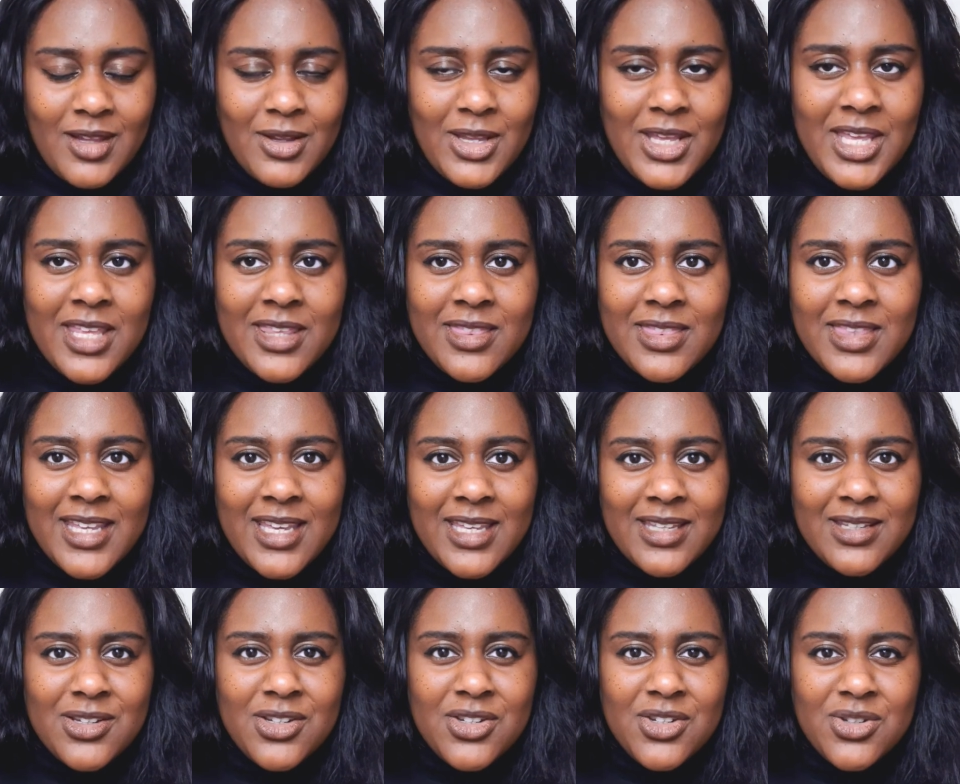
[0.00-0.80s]
in the
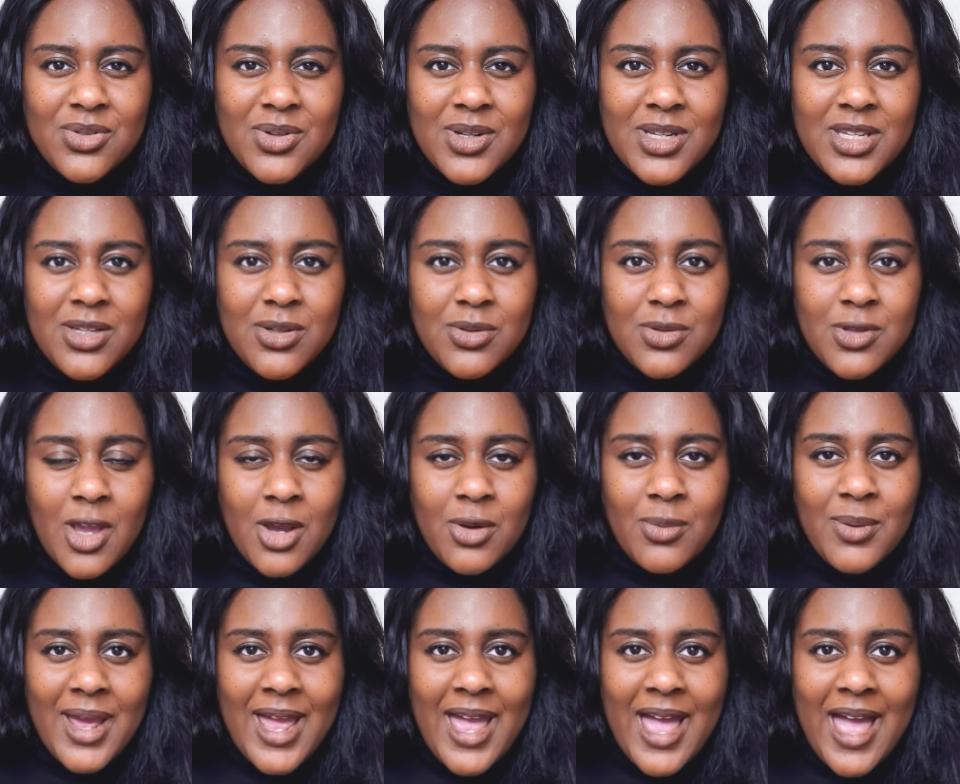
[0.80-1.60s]
industry, you
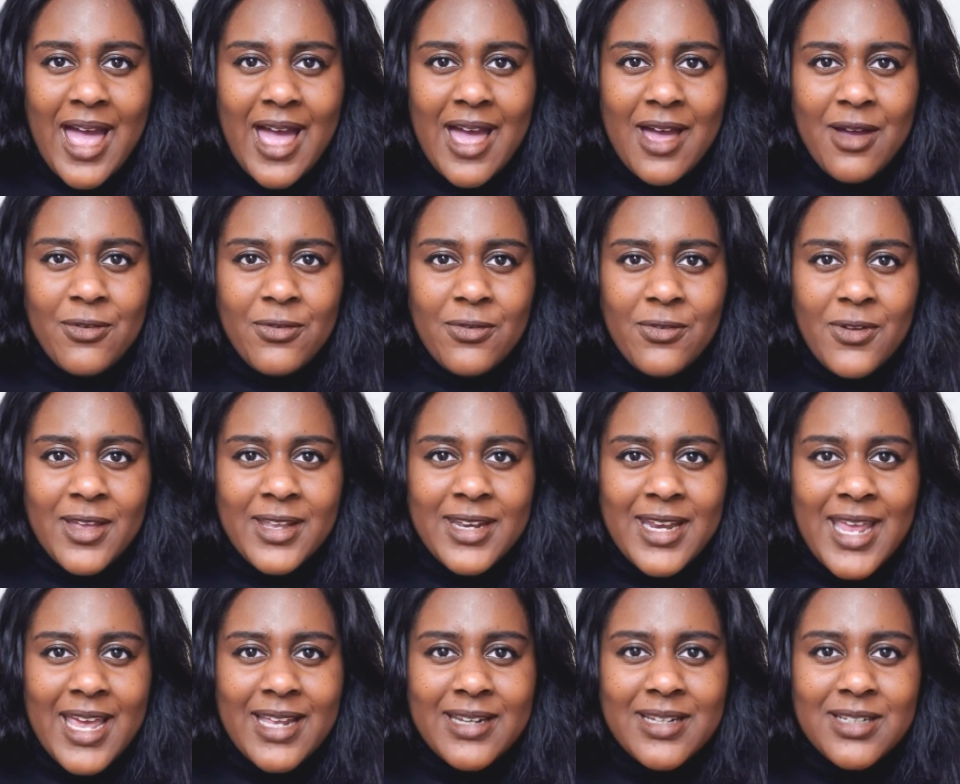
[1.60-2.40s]
don't have
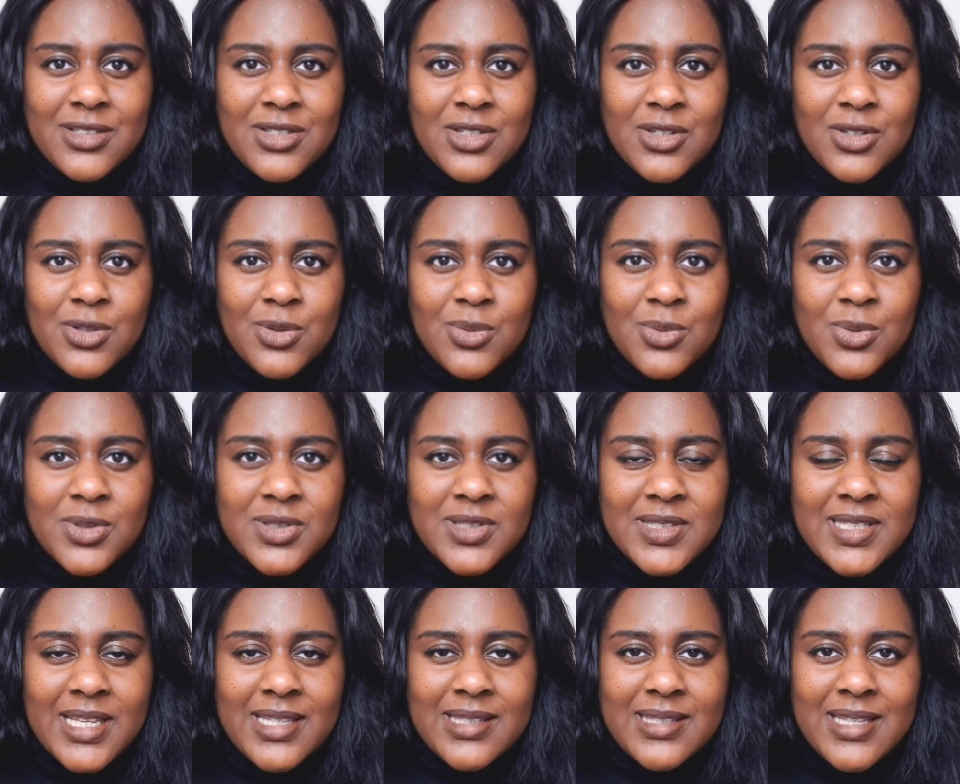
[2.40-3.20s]
an editor who will
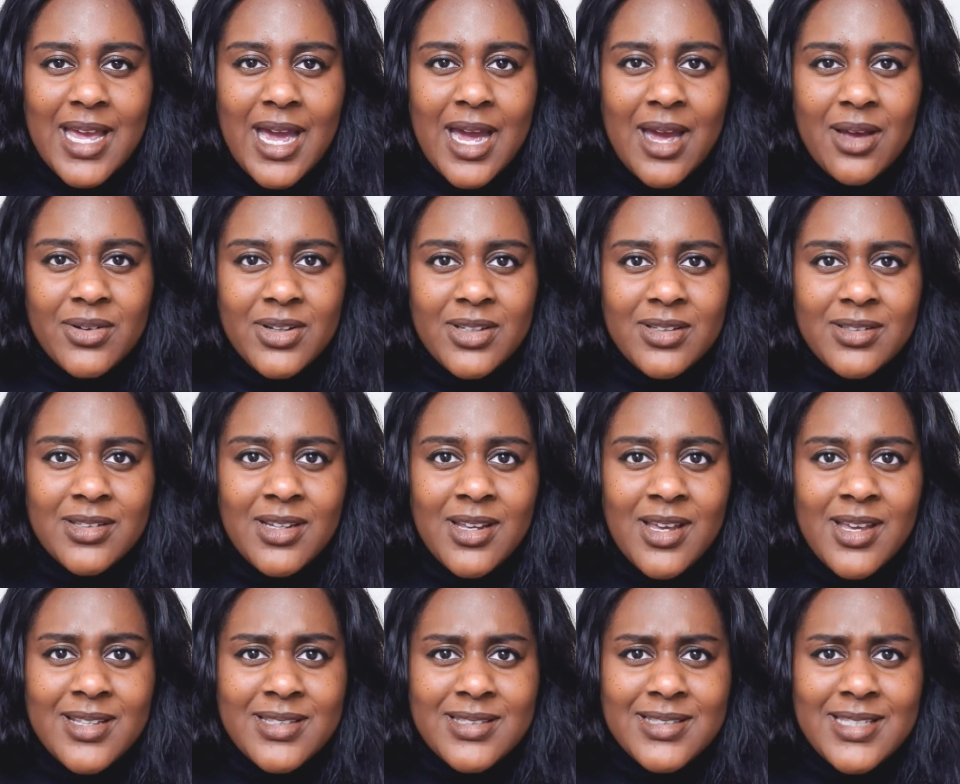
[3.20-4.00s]
sit down and
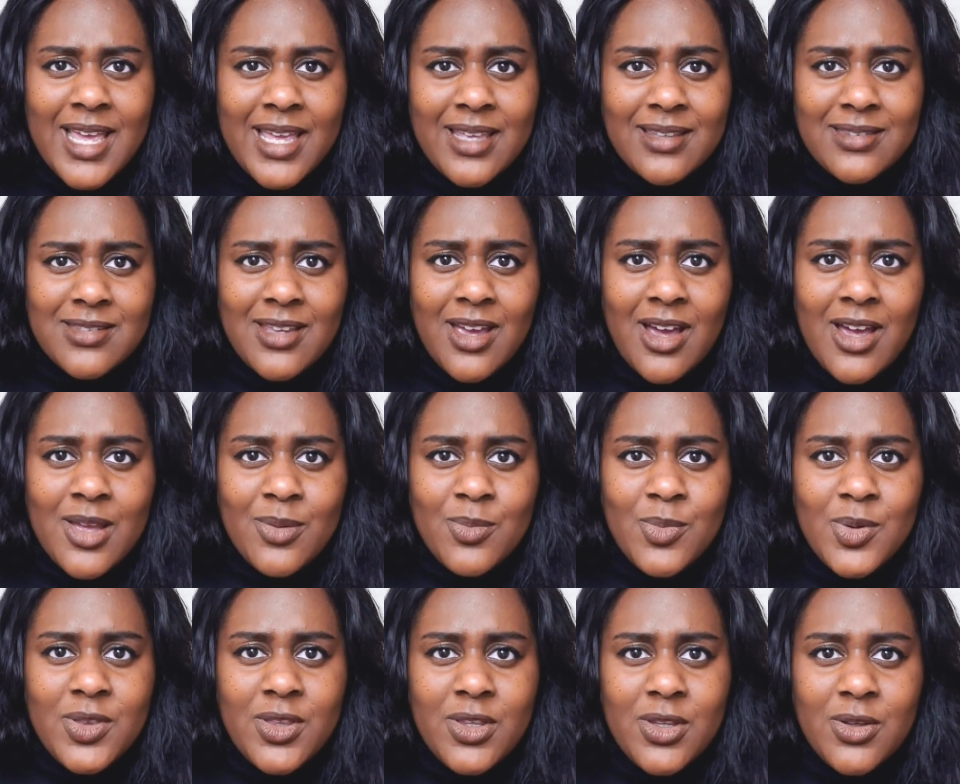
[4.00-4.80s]
take
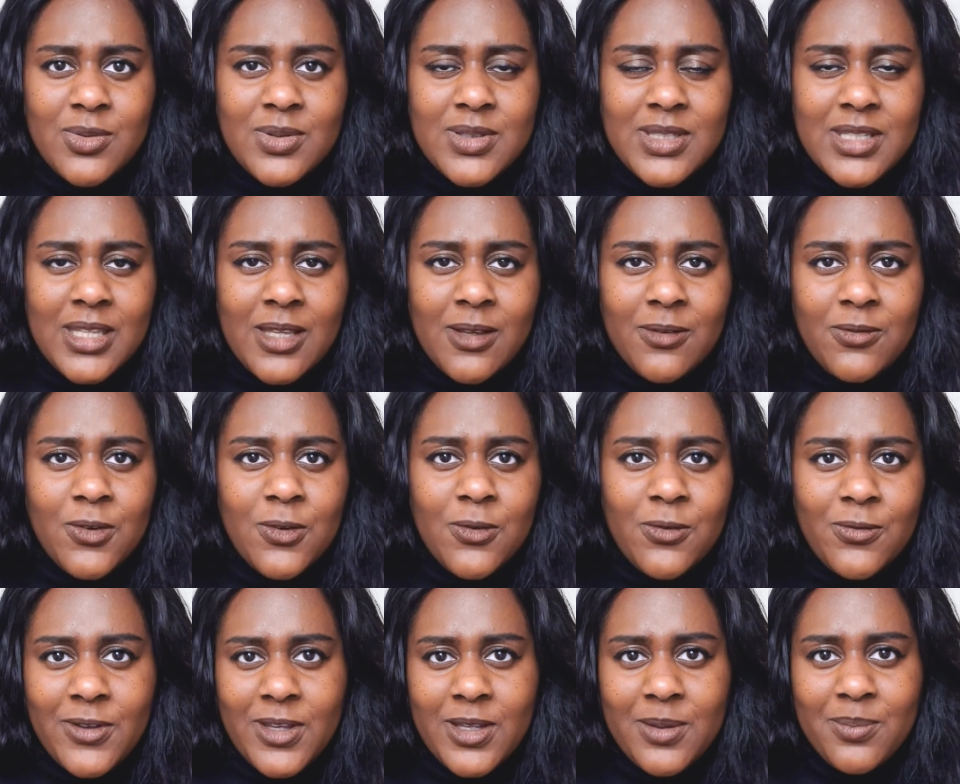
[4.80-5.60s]
time with you to give
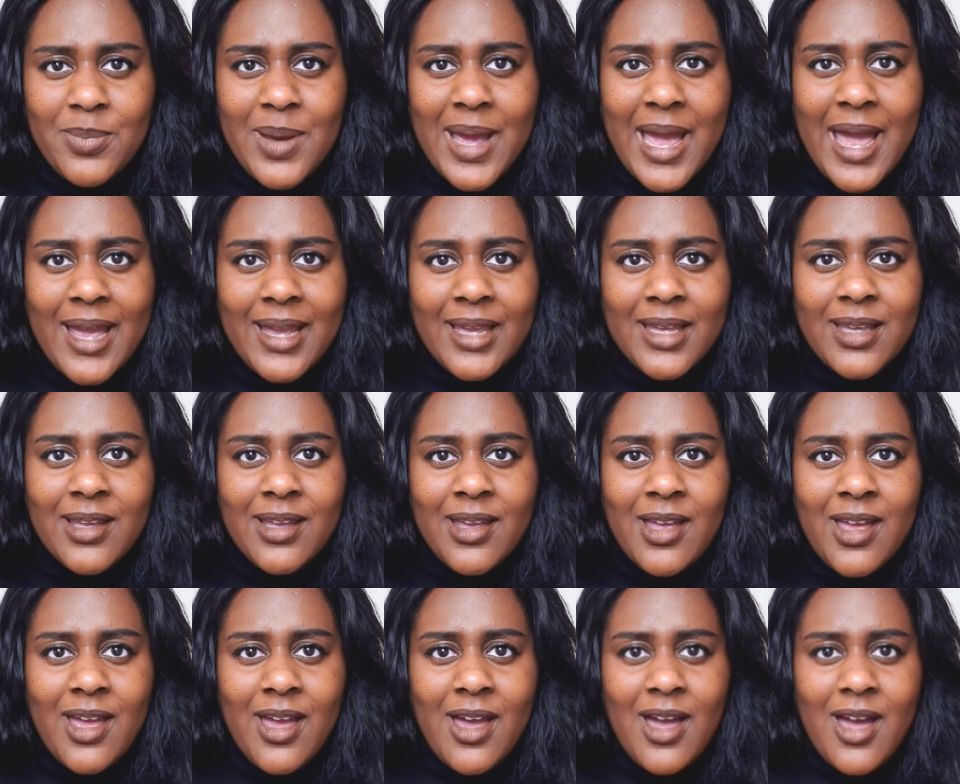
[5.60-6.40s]
you feedback
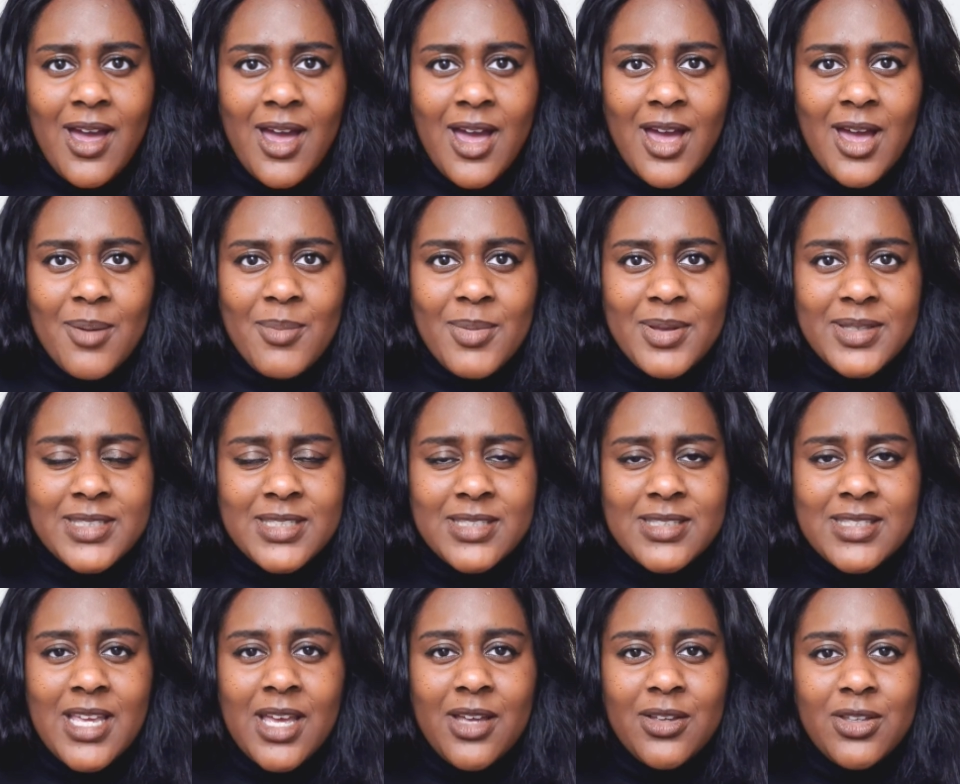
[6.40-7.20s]
and
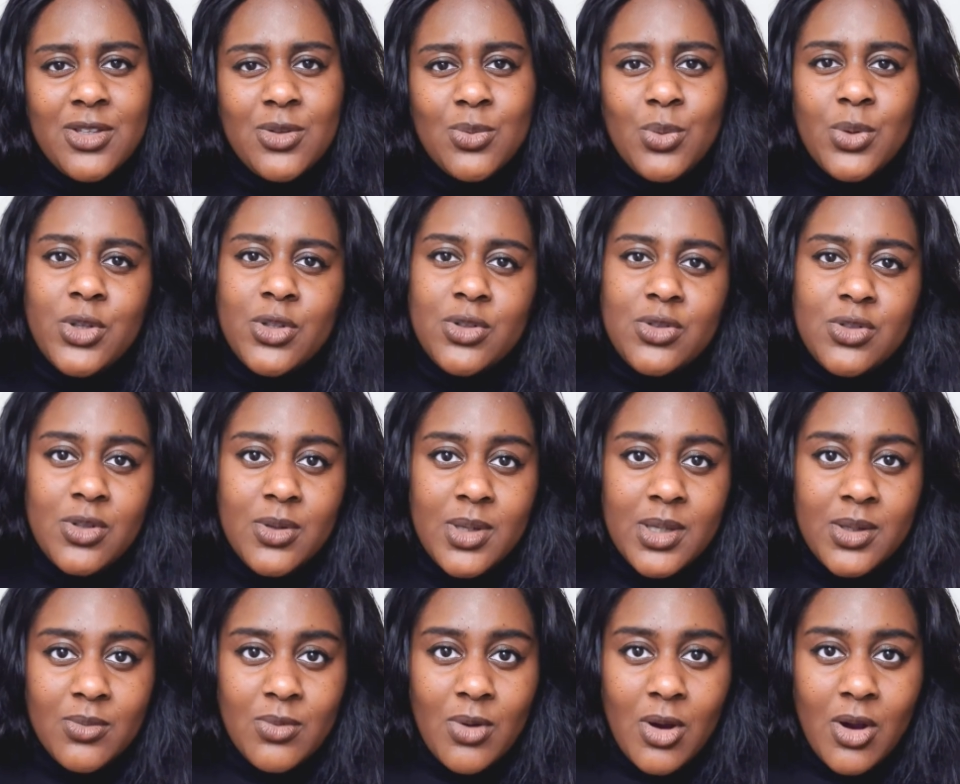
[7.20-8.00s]
to tell you what you're
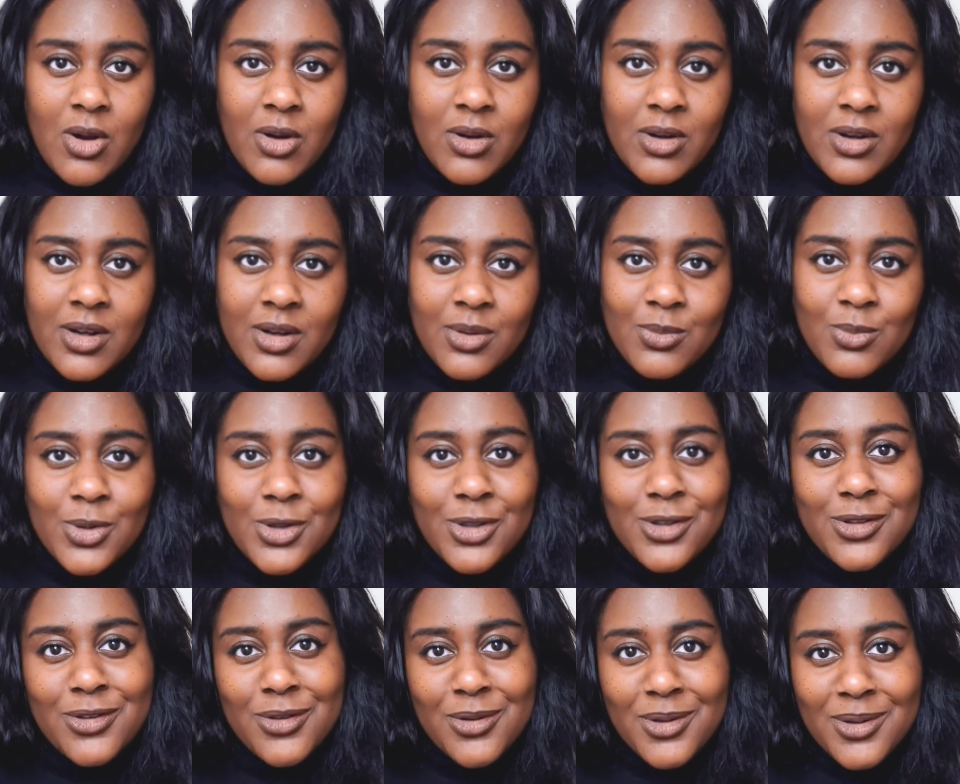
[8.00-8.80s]
doing wrong and
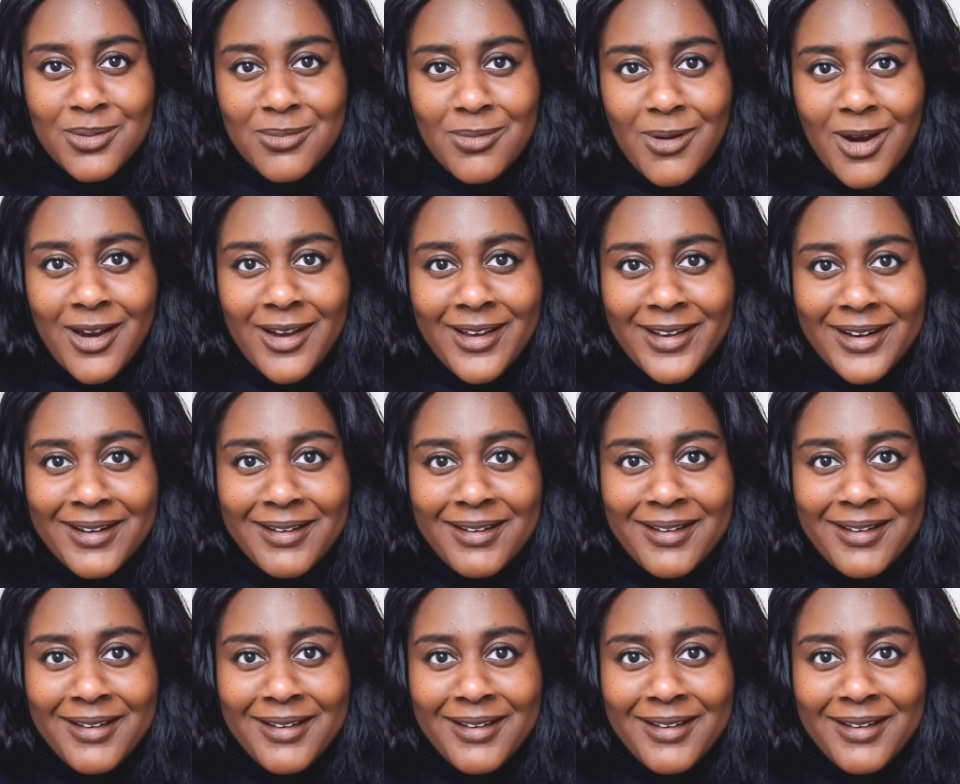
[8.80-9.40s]
what you're doing right.